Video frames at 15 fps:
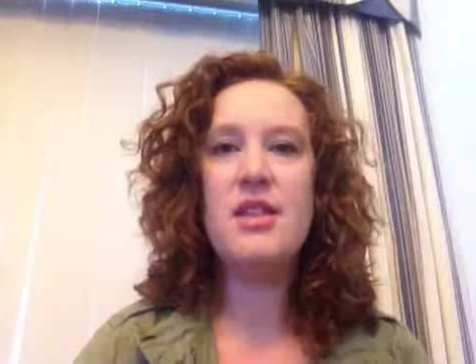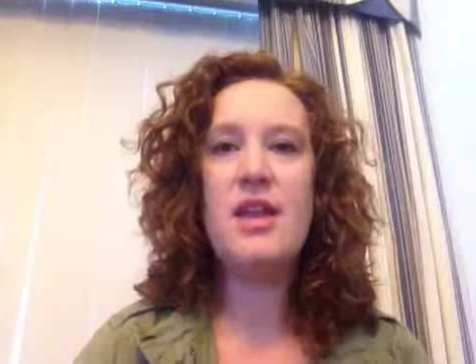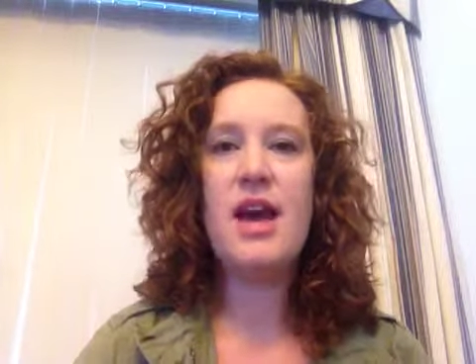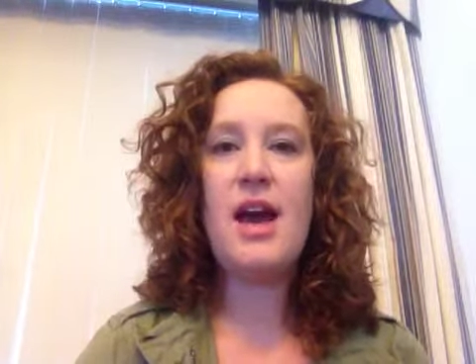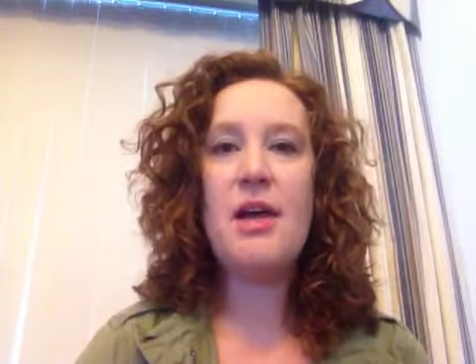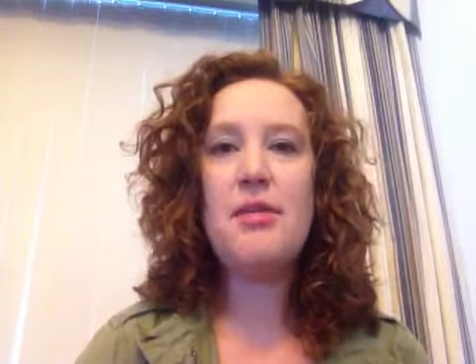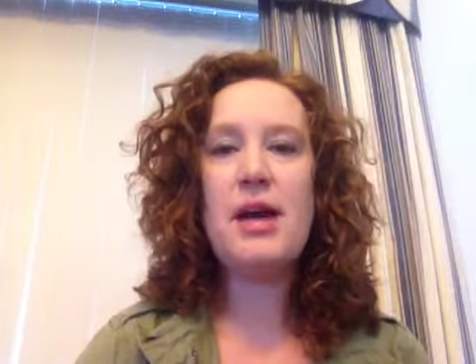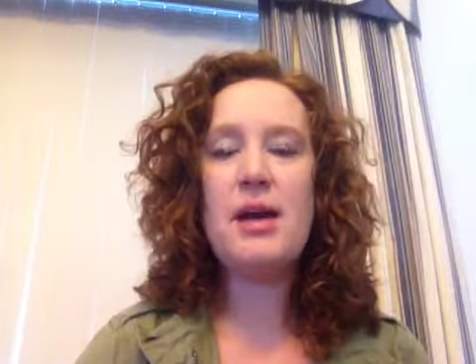The
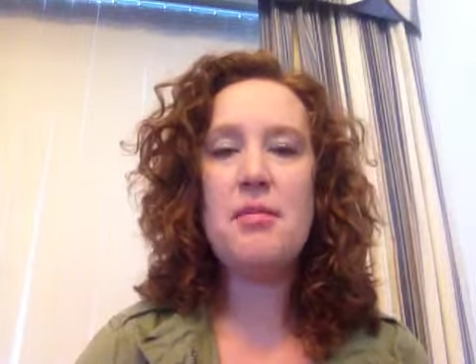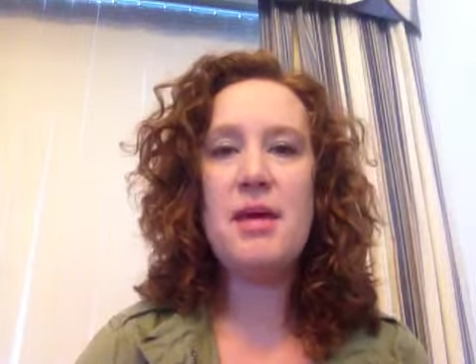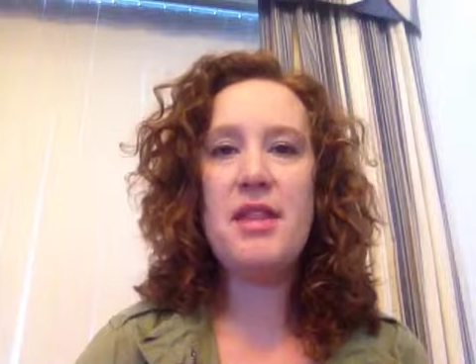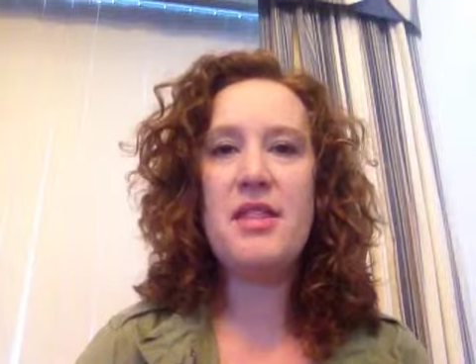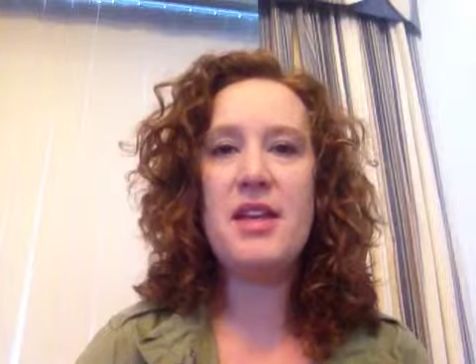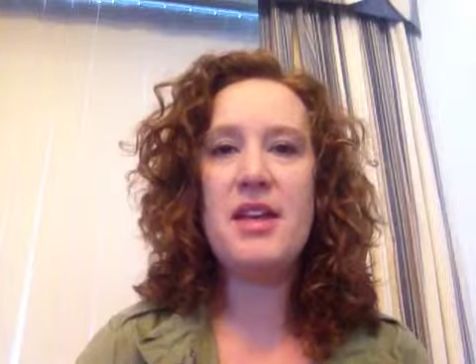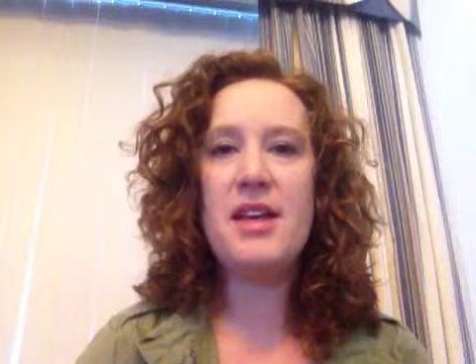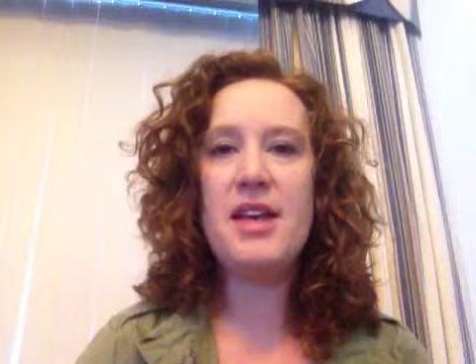IRAC
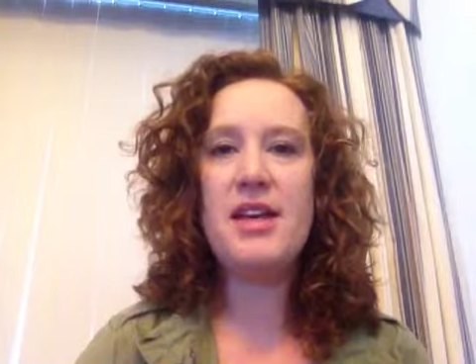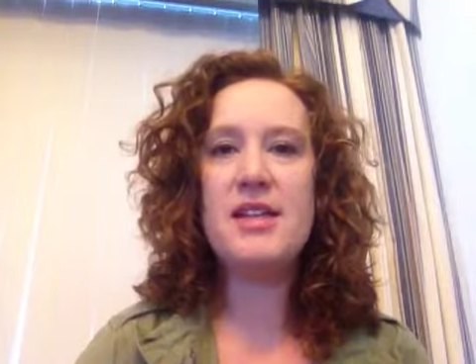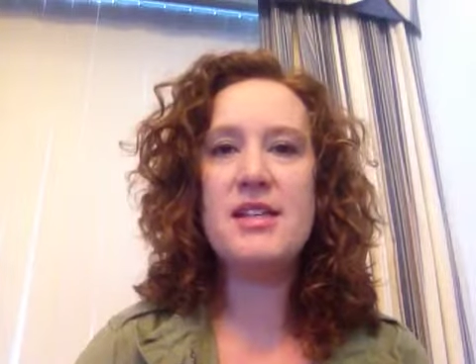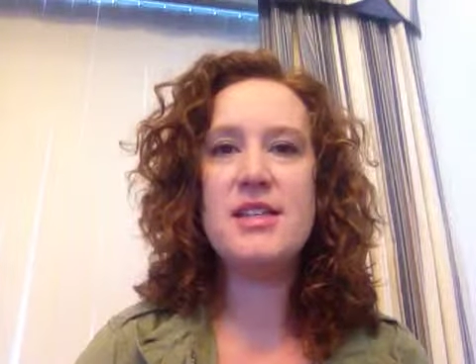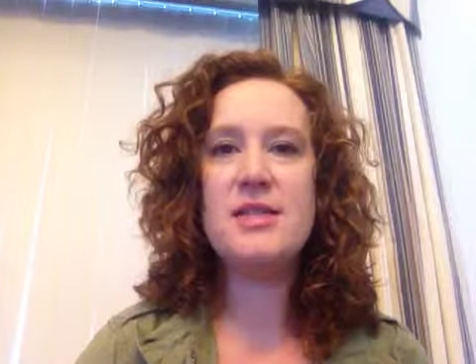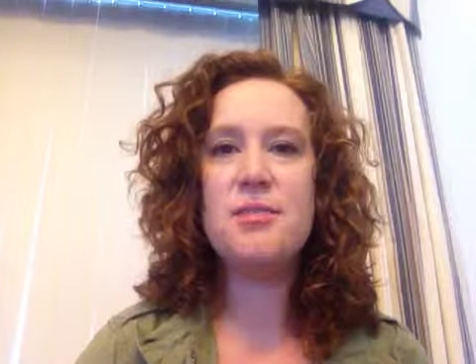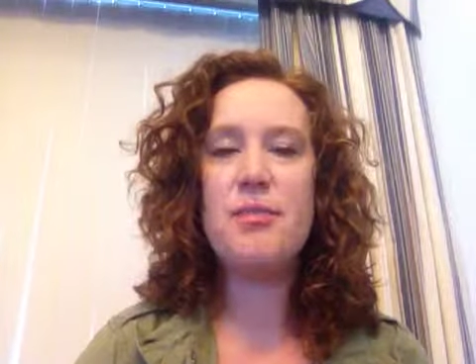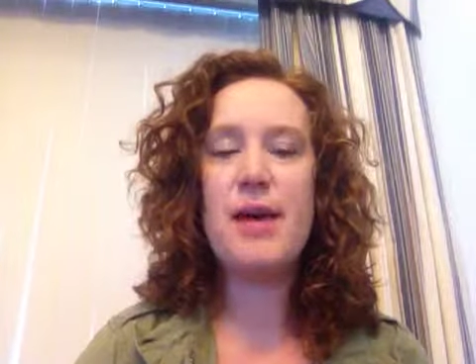method
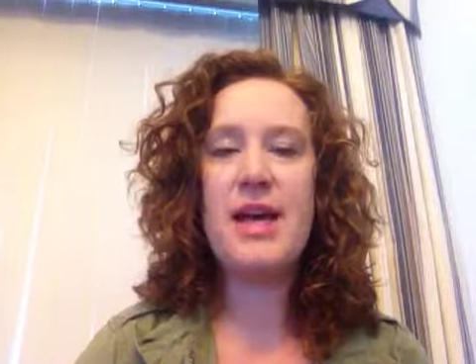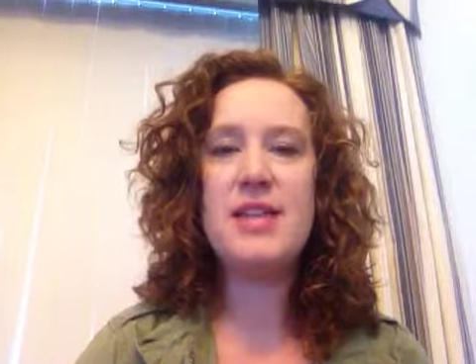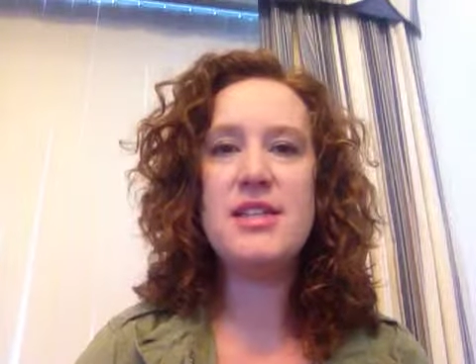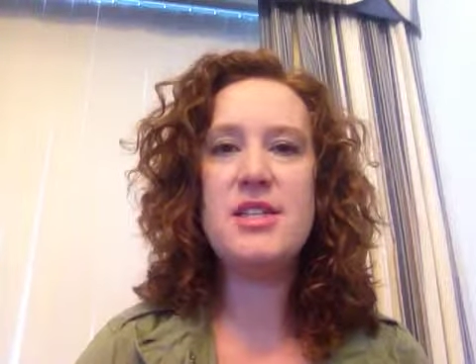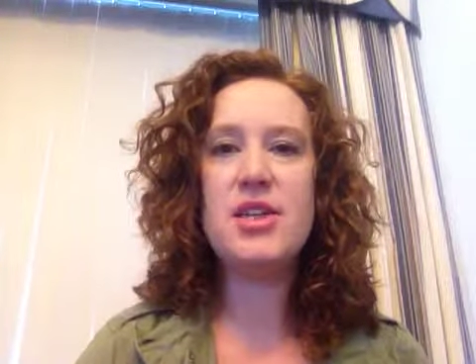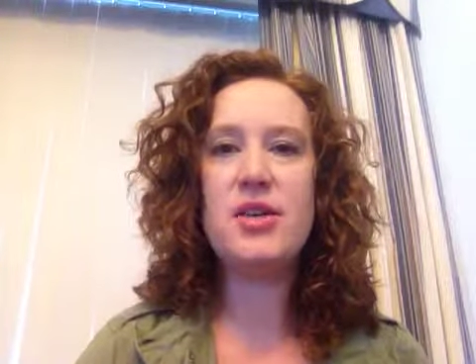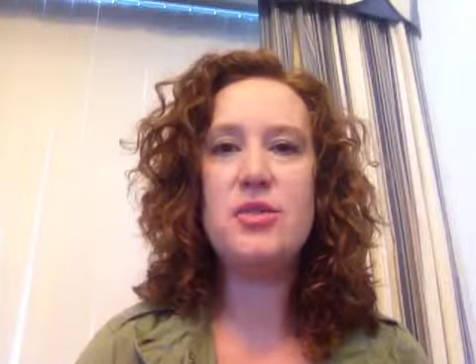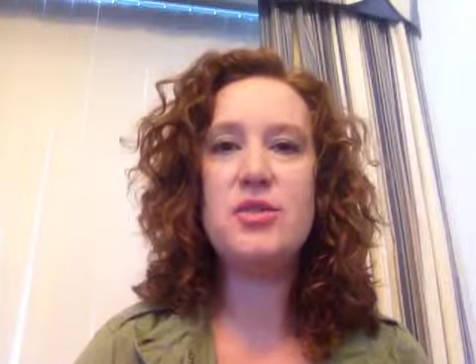is
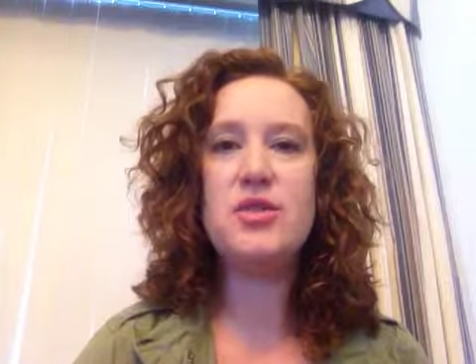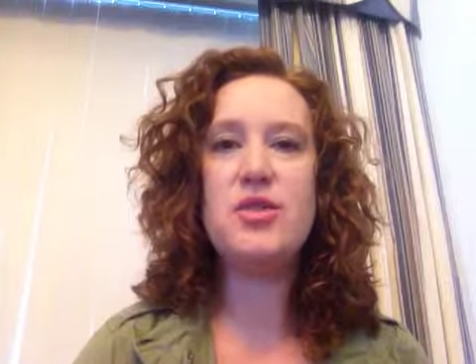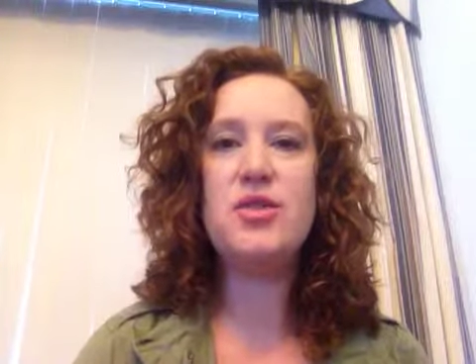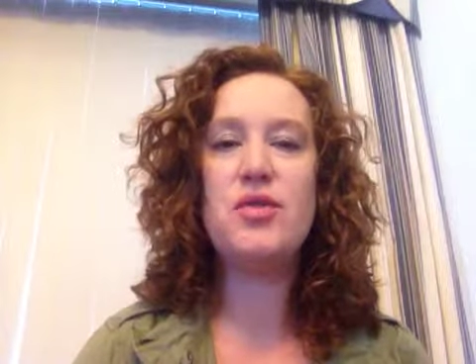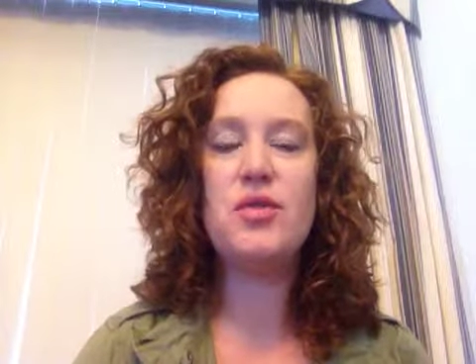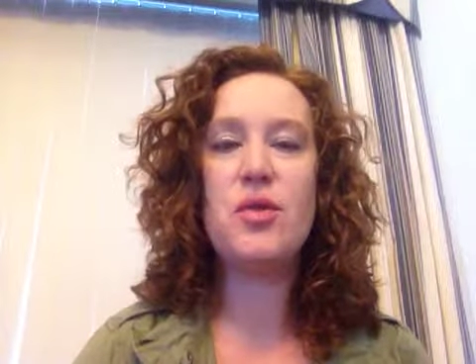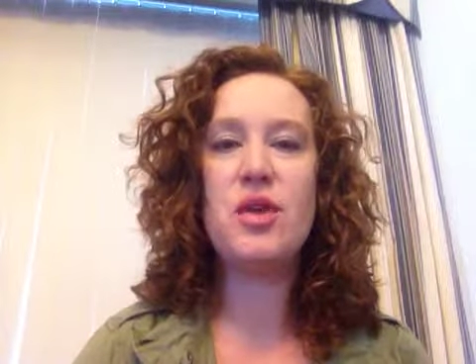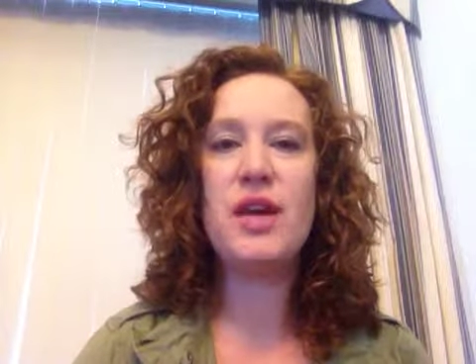best used
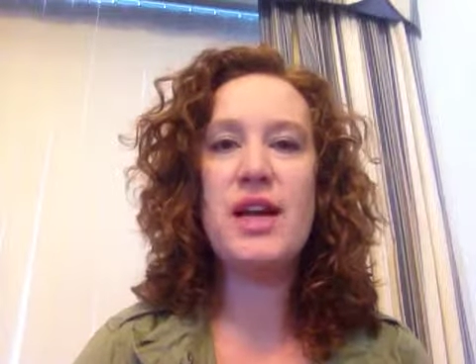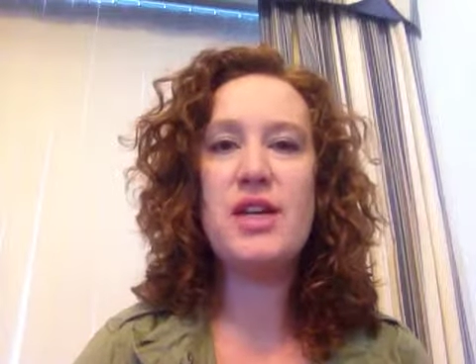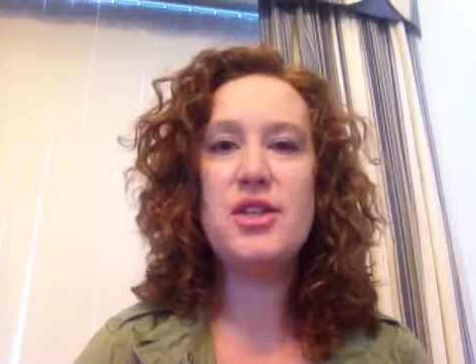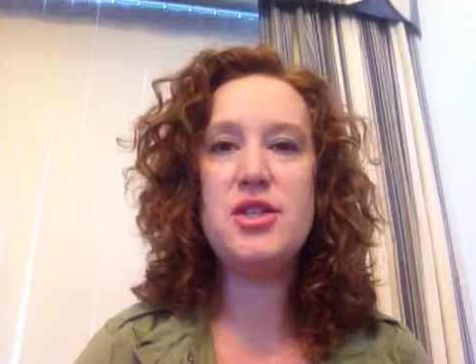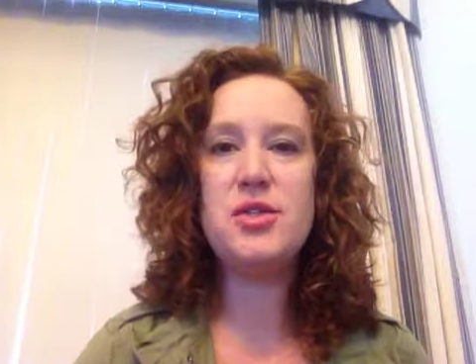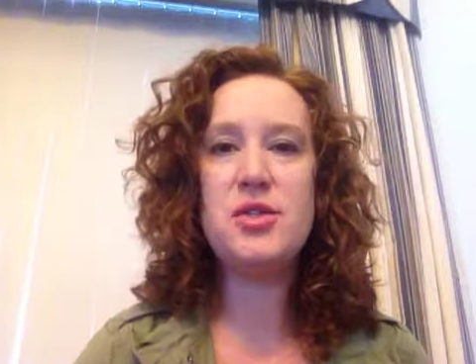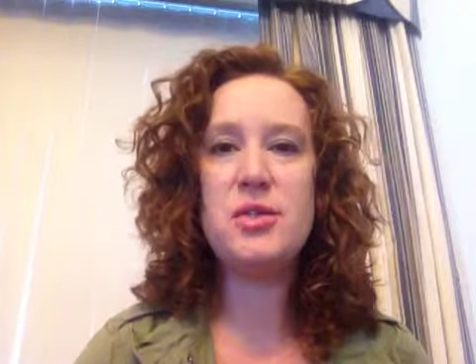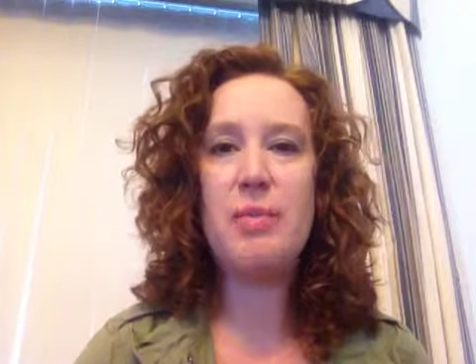for
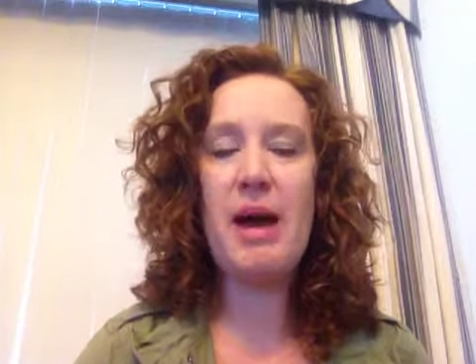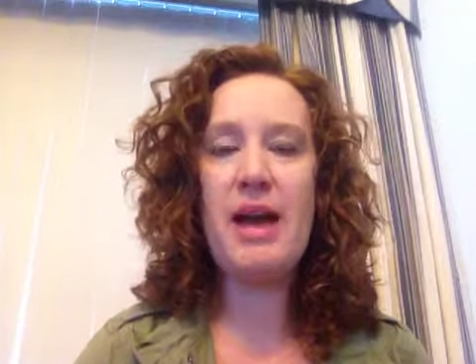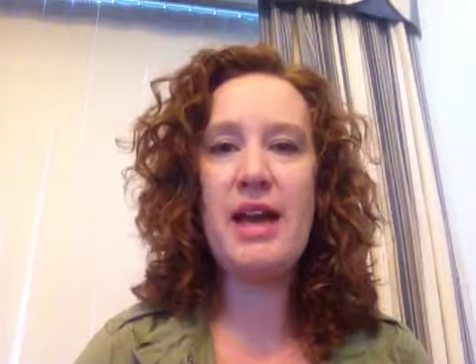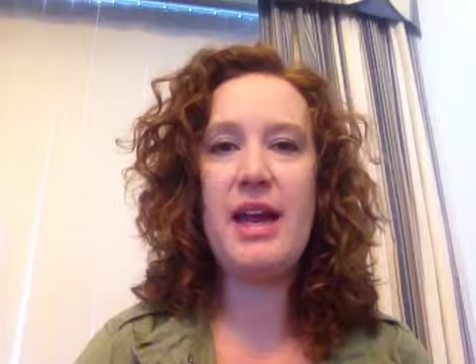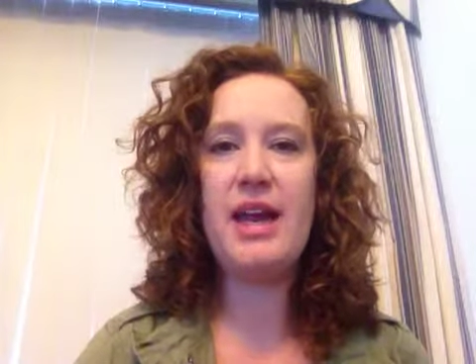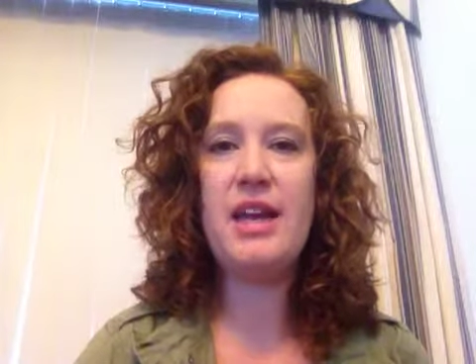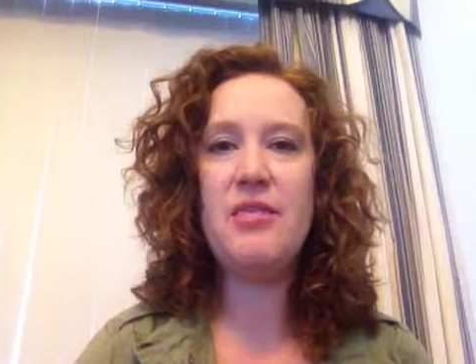issue spotting,